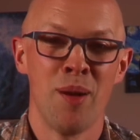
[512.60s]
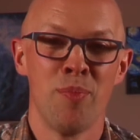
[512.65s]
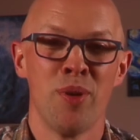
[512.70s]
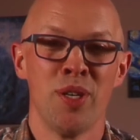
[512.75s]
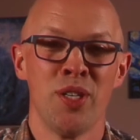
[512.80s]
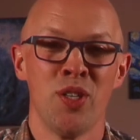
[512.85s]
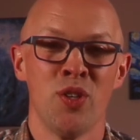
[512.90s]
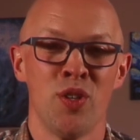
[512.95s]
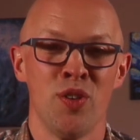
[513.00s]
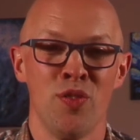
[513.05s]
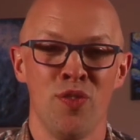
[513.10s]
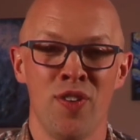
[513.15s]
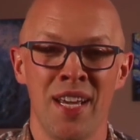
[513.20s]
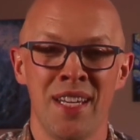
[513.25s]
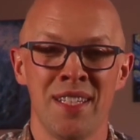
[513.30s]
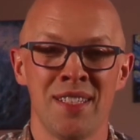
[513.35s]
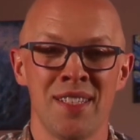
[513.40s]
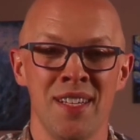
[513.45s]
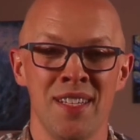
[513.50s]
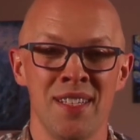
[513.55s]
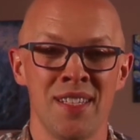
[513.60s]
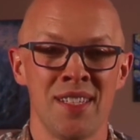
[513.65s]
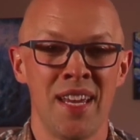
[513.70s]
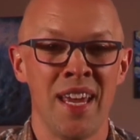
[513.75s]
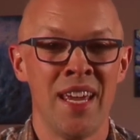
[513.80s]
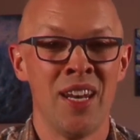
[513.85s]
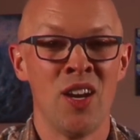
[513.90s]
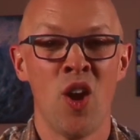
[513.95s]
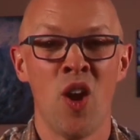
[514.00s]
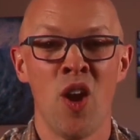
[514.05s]
up on your devices
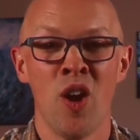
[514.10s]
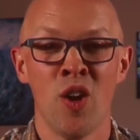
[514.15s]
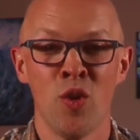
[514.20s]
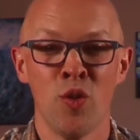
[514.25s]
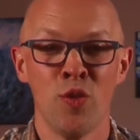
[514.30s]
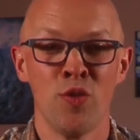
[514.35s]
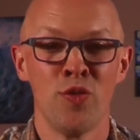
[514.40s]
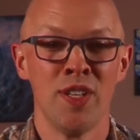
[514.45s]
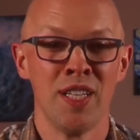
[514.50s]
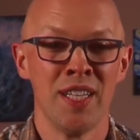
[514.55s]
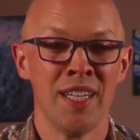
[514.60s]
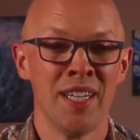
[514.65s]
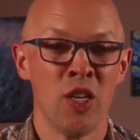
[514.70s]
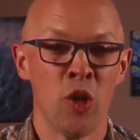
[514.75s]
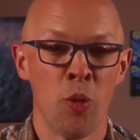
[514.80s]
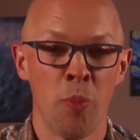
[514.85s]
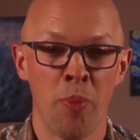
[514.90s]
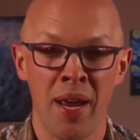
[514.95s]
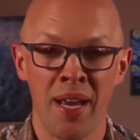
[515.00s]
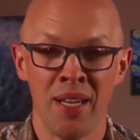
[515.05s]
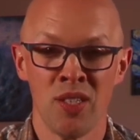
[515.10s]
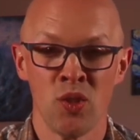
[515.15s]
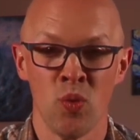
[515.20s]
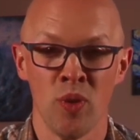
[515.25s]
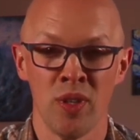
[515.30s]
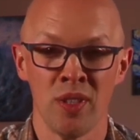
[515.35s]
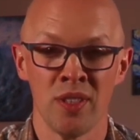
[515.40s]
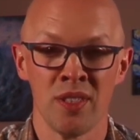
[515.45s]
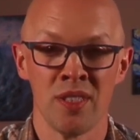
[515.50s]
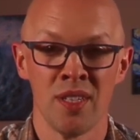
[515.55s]
and auto-filling your
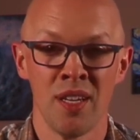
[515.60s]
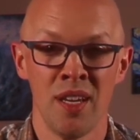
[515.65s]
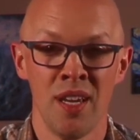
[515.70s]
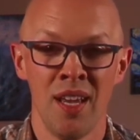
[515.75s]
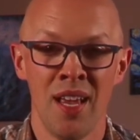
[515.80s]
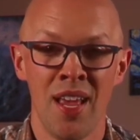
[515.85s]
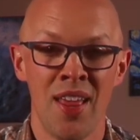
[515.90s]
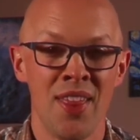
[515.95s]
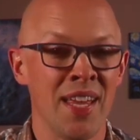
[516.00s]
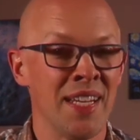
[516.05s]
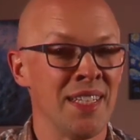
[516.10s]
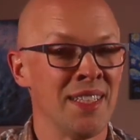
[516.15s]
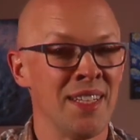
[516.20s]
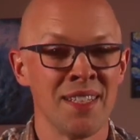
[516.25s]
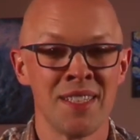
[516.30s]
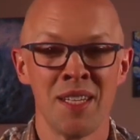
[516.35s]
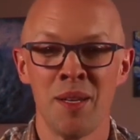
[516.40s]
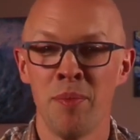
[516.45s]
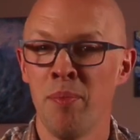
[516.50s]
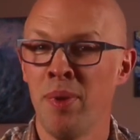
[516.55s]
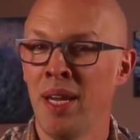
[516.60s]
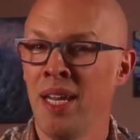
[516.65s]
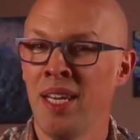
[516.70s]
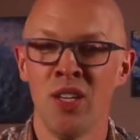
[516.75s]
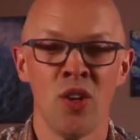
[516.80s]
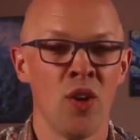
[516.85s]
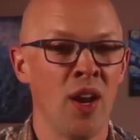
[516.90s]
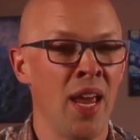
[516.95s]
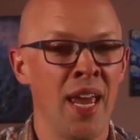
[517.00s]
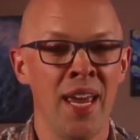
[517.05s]
passwords, that doesn't
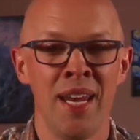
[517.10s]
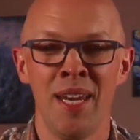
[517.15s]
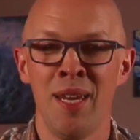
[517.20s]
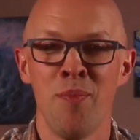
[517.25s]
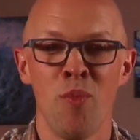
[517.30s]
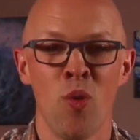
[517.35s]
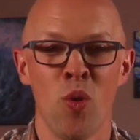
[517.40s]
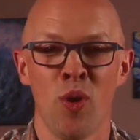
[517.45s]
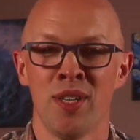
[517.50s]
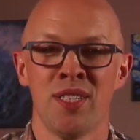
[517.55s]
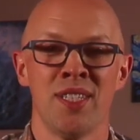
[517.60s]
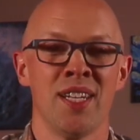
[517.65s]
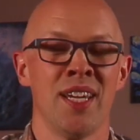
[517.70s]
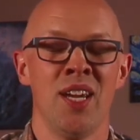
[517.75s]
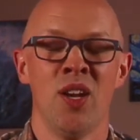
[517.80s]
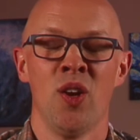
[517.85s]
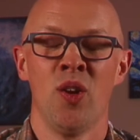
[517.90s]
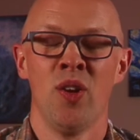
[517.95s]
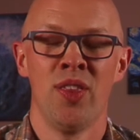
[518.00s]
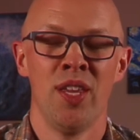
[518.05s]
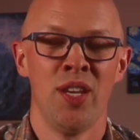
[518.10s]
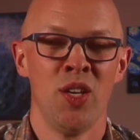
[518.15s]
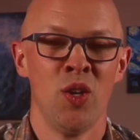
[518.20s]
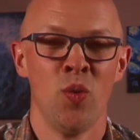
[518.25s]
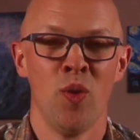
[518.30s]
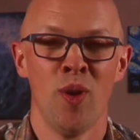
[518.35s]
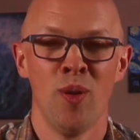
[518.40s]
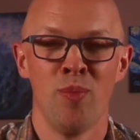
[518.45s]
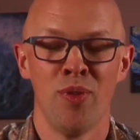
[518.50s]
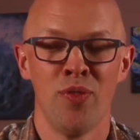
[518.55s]
mean you're any more secure than
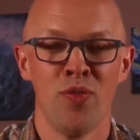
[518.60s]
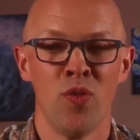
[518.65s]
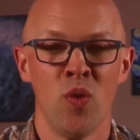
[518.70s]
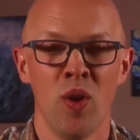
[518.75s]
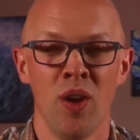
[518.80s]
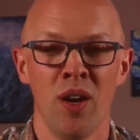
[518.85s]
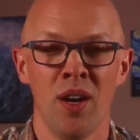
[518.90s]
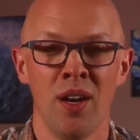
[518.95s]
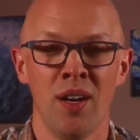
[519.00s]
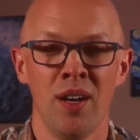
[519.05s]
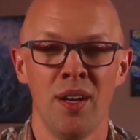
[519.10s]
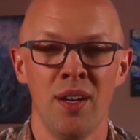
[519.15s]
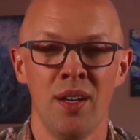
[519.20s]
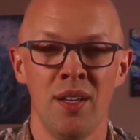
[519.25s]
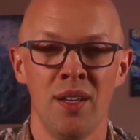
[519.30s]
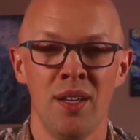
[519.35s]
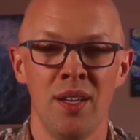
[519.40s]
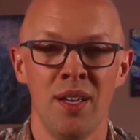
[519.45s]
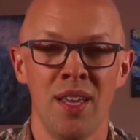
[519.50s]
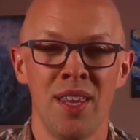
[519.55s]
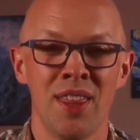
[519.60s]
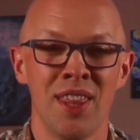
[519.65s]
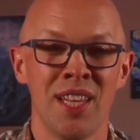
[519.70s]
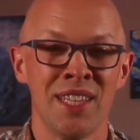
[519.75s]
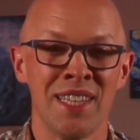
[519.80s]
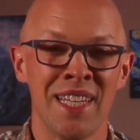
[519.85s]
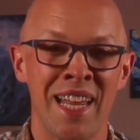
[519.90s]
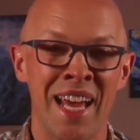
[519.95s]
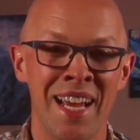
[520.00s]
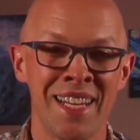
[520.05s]
you were before.
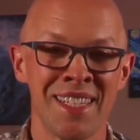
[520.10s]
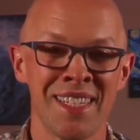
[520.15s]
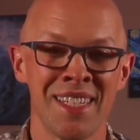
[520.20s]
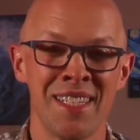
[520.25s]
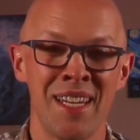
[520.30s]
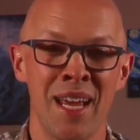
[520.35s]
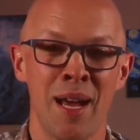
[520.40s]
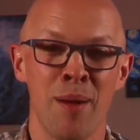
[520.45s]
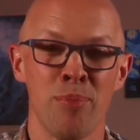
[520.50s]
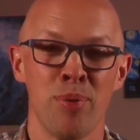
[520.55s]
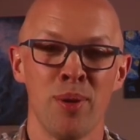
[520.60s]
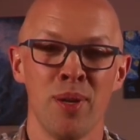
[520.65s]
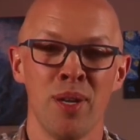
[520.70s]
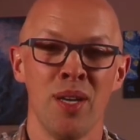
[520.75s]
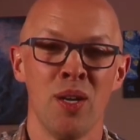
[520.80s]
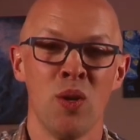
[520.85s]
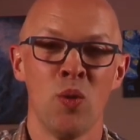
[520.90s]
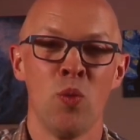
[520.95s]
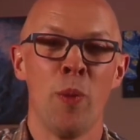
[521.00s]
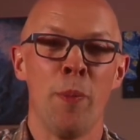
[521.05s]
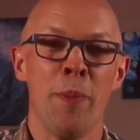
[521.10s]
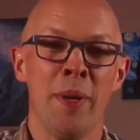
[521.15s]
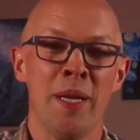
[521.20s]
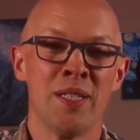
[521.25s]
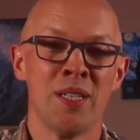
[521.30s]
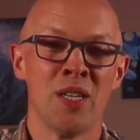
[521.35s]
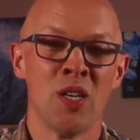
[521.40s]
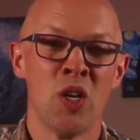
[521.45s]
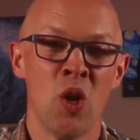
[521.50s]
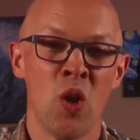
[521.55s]
The last step will
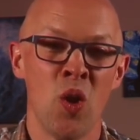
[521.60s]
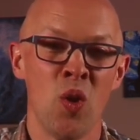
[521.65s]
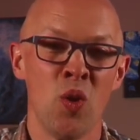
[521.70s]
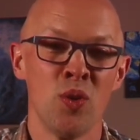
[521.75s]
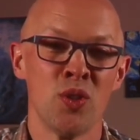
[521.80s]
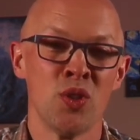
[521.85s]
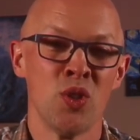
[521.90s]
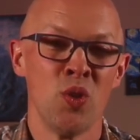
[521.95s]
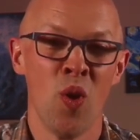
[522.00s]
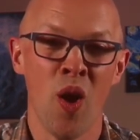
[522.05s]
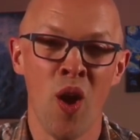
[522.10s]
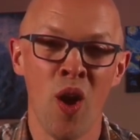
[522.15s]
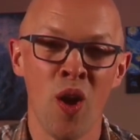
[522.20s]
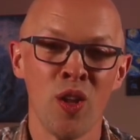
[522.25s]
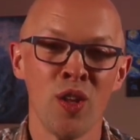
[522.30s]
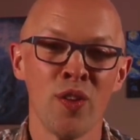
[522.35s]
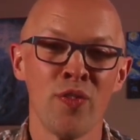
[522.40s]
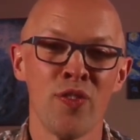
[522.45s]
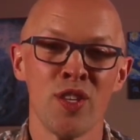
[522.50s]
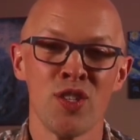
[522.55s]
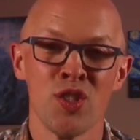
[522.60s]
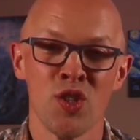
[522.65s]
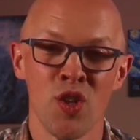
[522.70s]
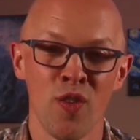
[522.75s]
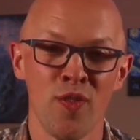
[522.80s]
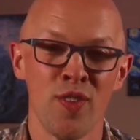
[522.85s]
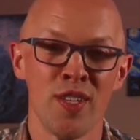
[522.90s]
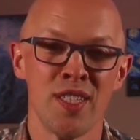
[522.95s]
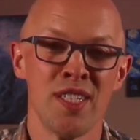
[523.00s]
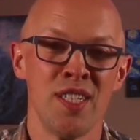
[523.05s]
be to go to all of the
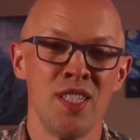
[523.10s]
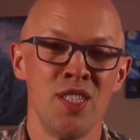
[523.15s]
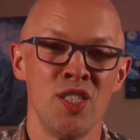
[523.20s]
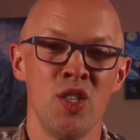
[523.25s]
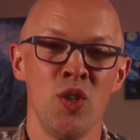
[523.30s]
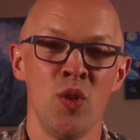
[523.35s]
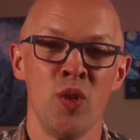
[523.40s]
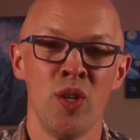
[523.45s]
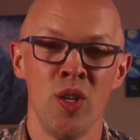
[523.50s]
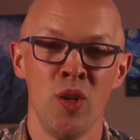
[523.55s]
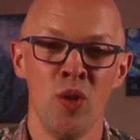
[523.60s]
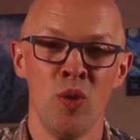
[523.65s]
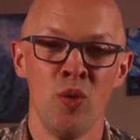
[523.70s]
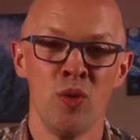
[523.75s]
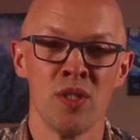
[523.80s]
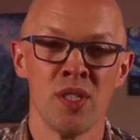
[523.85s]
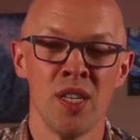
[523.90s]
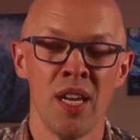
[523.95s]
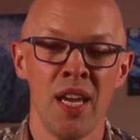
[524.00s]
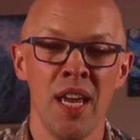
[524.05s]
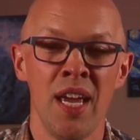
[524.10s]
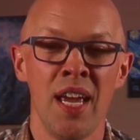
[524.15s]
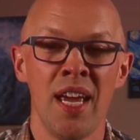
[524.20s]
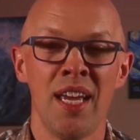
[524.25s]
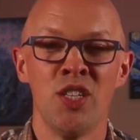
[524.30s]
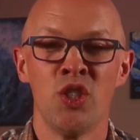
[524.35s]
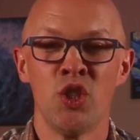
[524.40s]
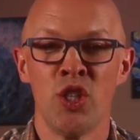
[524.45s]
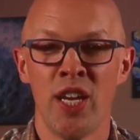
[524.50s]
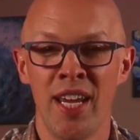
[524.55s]
services you use
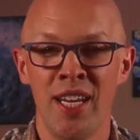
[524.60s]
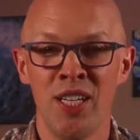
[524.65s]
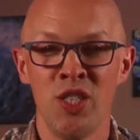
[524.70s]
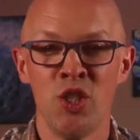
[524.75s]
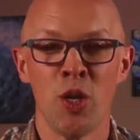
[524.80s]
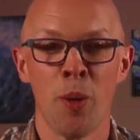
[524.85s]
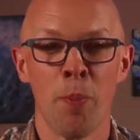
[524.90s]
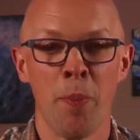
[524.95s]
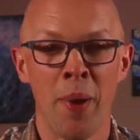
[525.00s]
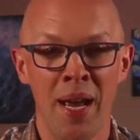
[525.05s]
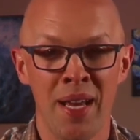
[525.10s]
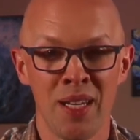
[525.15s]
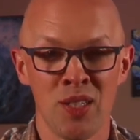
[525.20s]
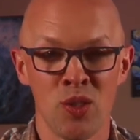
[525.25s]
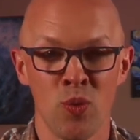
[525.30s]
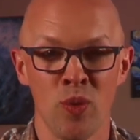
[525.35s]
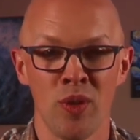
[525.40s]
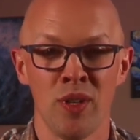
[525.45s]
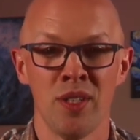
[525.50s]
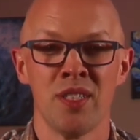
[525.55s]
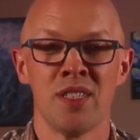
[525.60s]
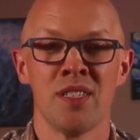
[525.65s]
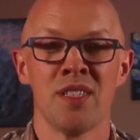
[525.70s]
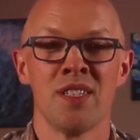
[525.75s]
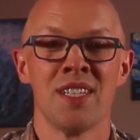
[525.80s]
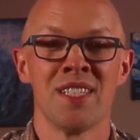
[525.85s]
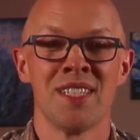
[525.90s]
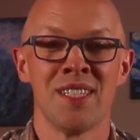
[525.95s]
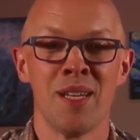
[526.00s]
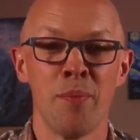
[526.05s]
and change your passwords
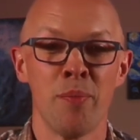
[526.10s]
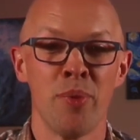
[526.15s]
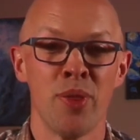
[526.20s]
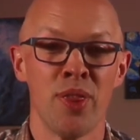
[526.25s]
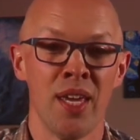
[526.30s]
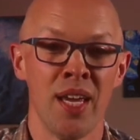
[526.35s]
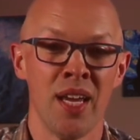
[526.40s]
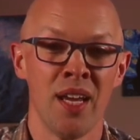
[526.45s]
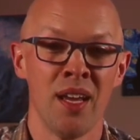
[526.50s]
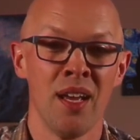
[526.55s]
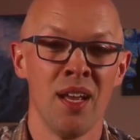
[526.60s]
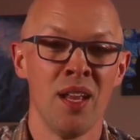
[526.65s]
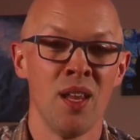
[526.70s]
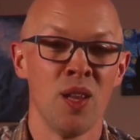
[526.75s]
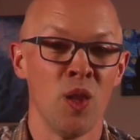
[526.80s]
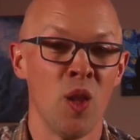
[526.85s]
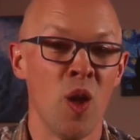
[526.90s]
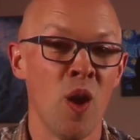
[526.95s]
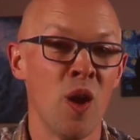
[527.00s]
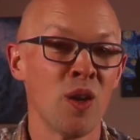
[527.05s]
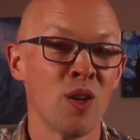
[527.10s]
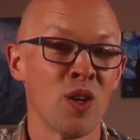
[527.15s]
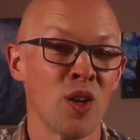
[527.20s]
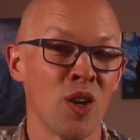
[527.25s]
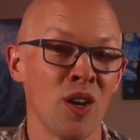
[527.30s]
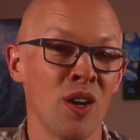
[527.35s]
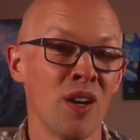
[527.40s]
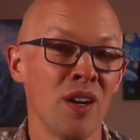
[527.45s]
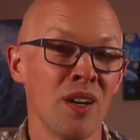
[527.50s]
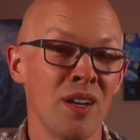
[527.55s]
to something
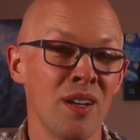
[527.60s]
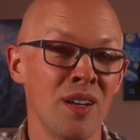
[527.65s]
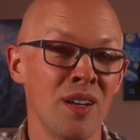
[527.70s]
longer